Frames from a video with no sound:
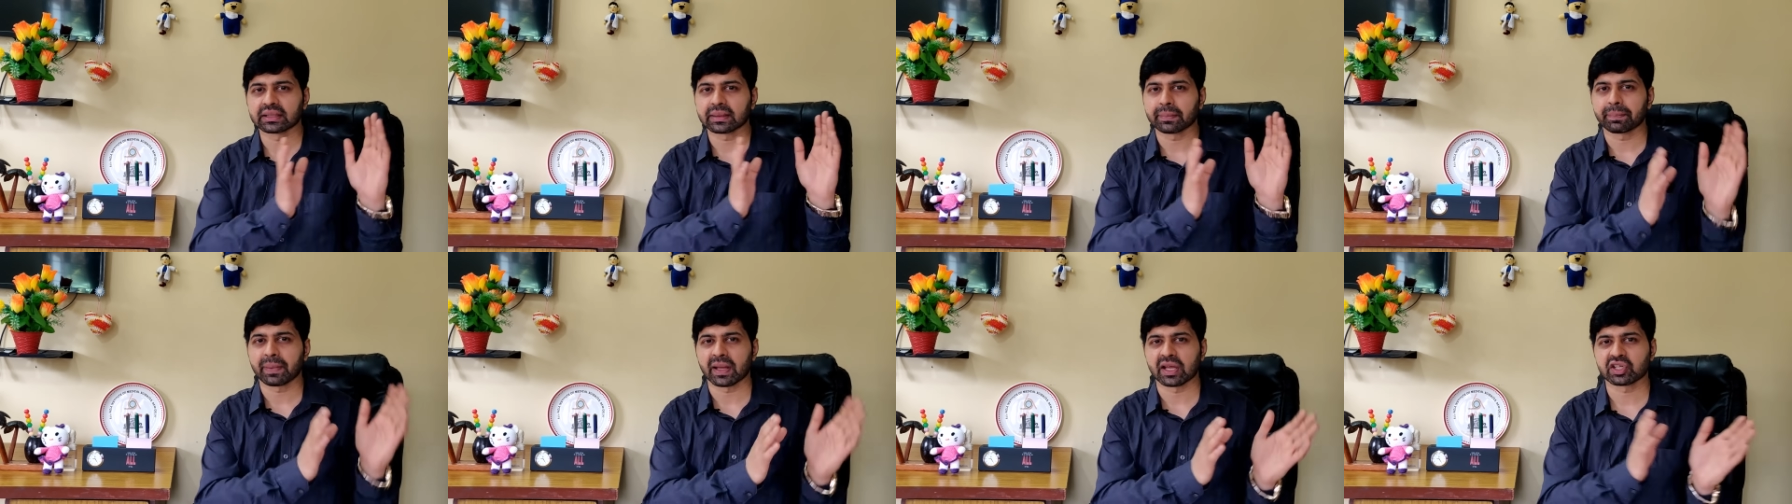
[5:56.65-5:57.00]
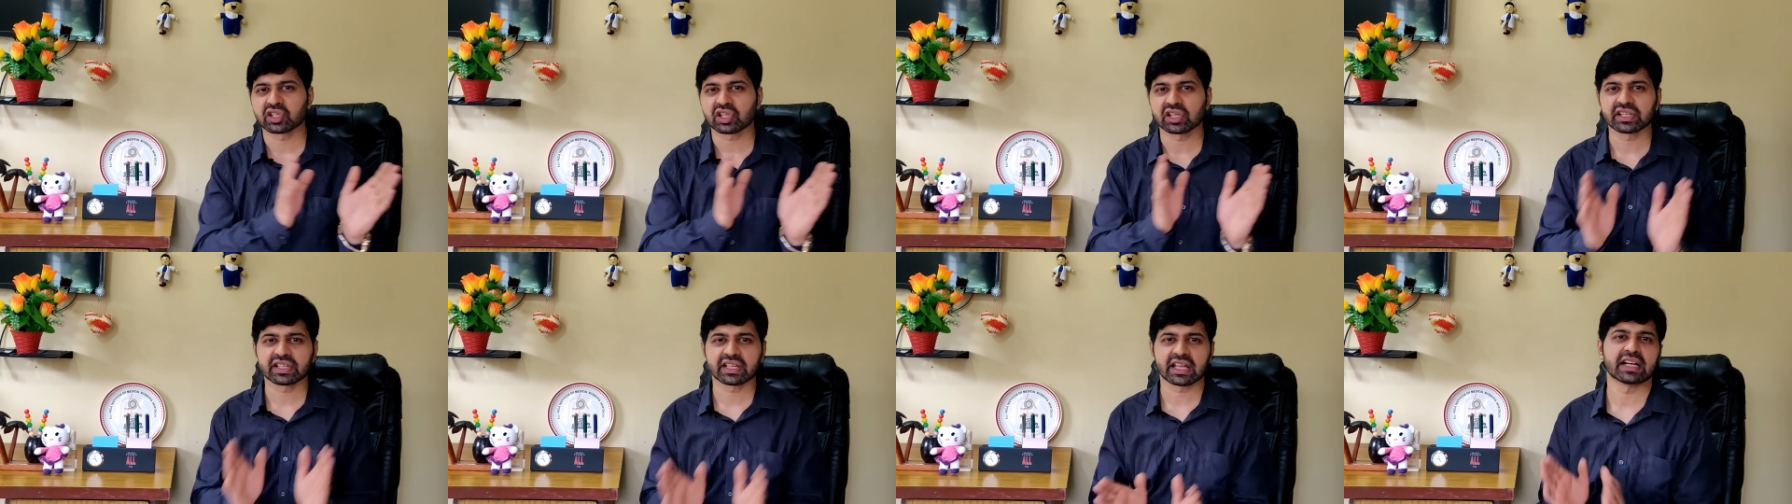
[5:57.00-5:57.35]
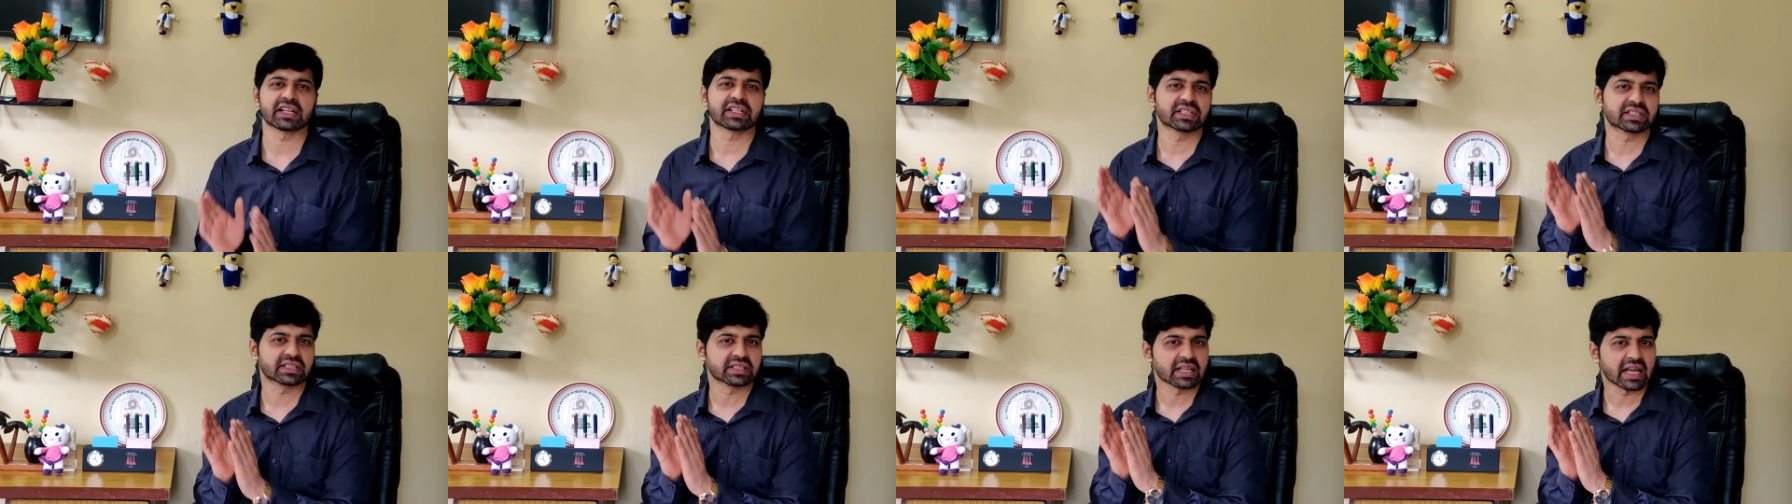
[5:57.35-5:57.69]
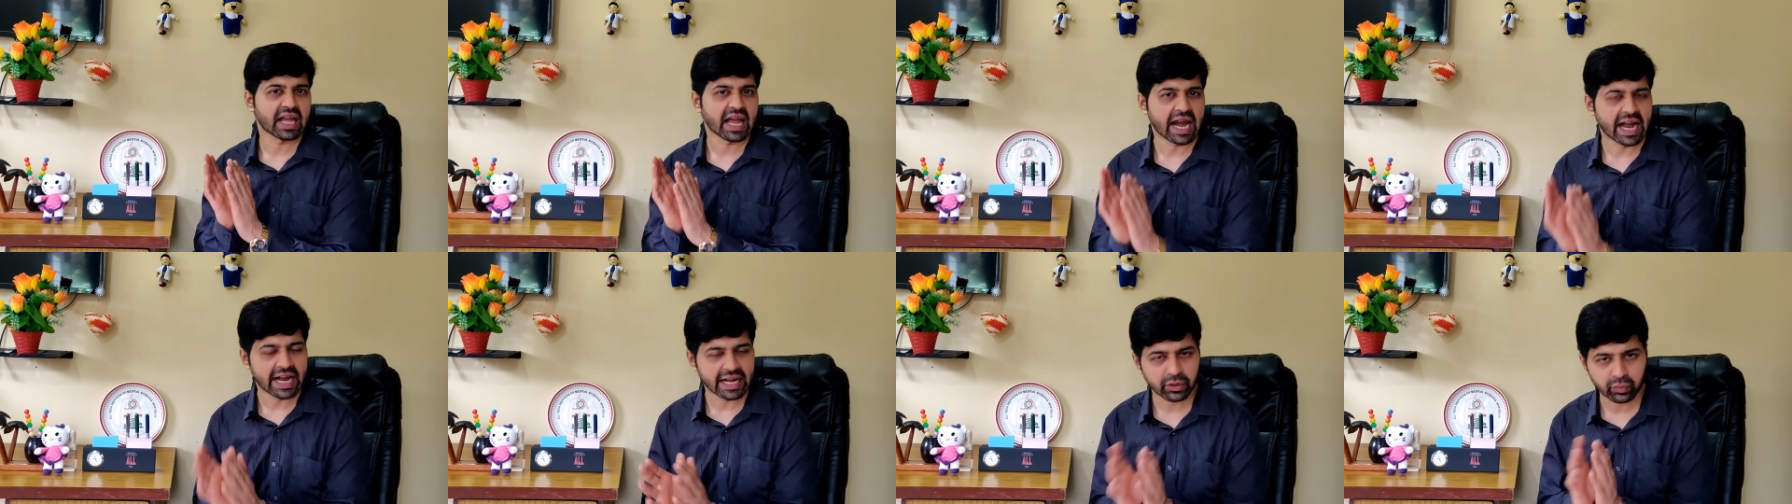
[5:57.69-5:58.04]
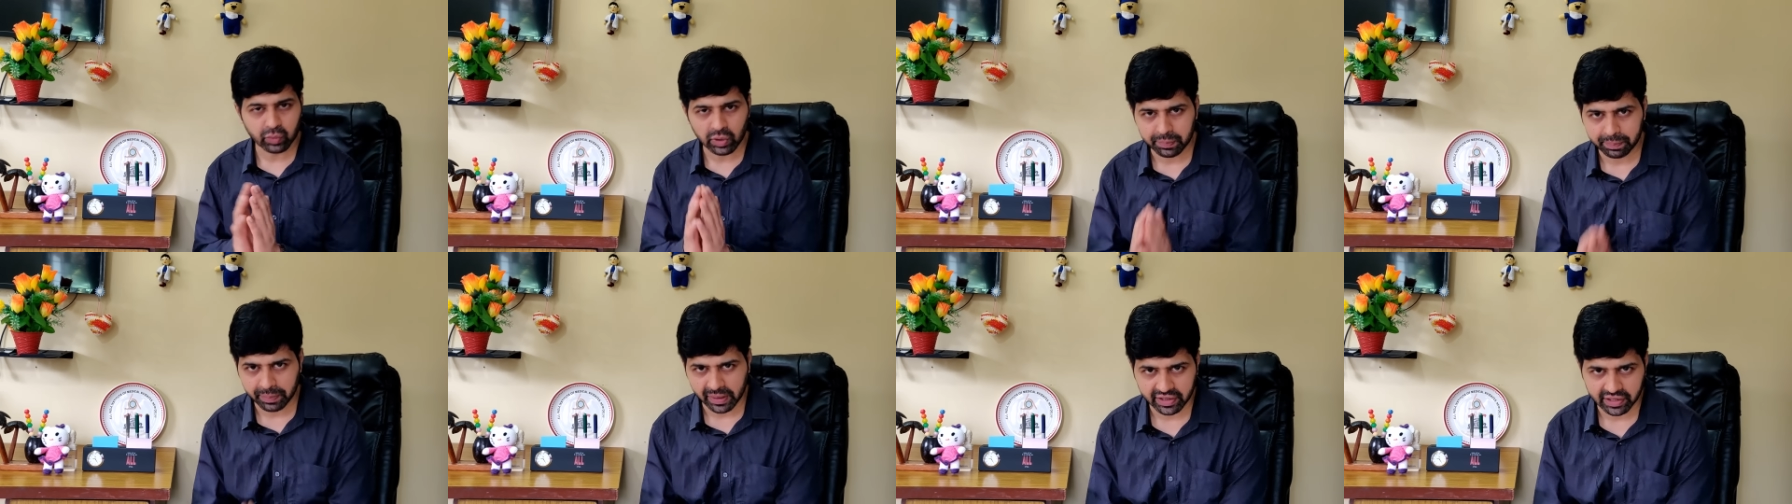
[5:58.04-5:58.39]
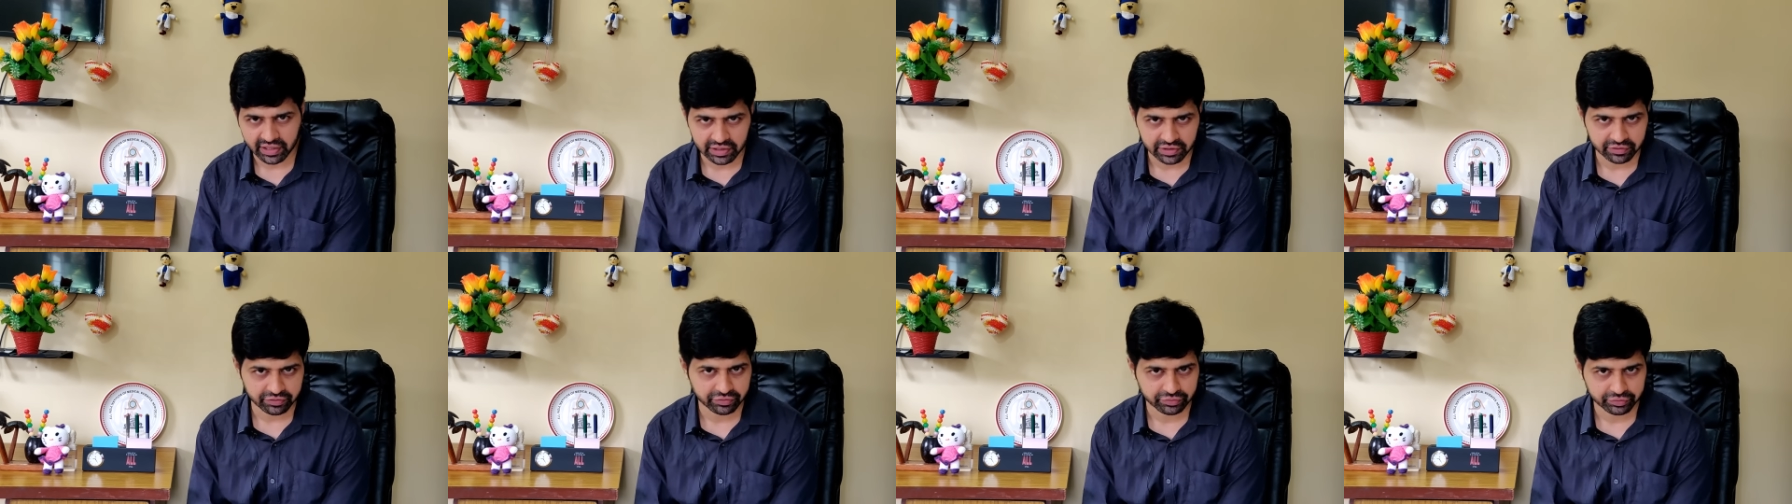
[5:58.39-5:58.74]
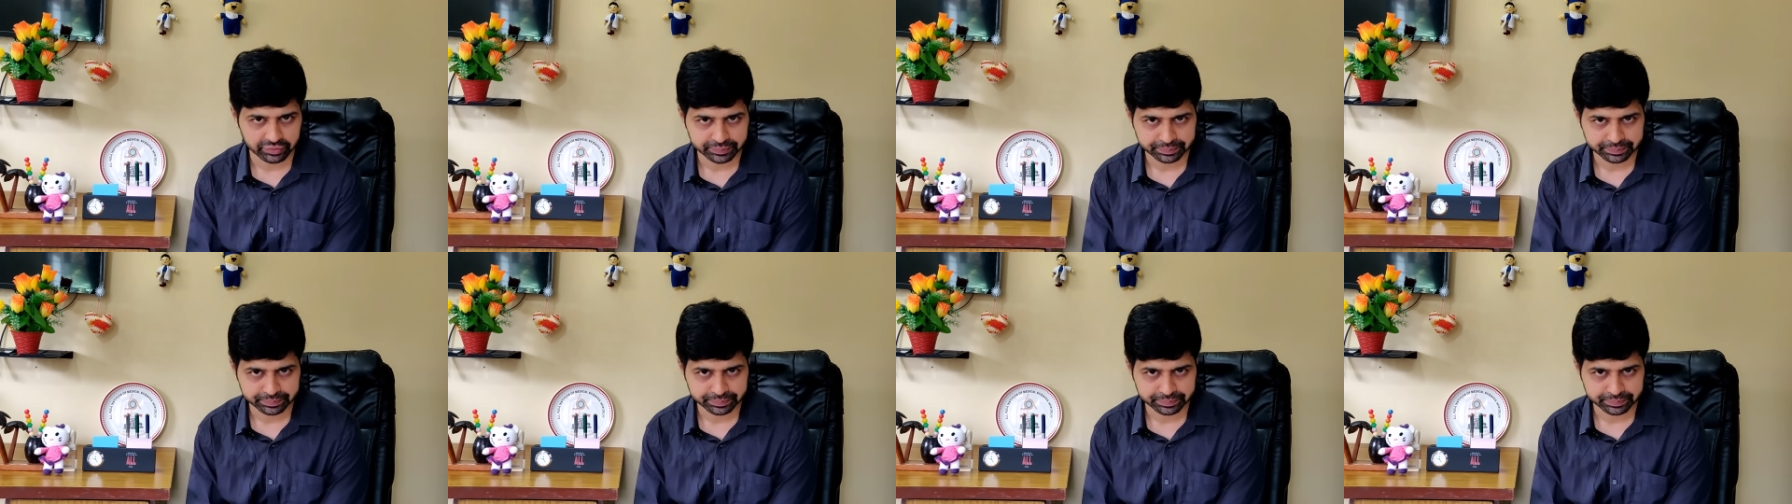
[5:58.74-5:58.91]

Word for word: the patient gets adequate pain relief.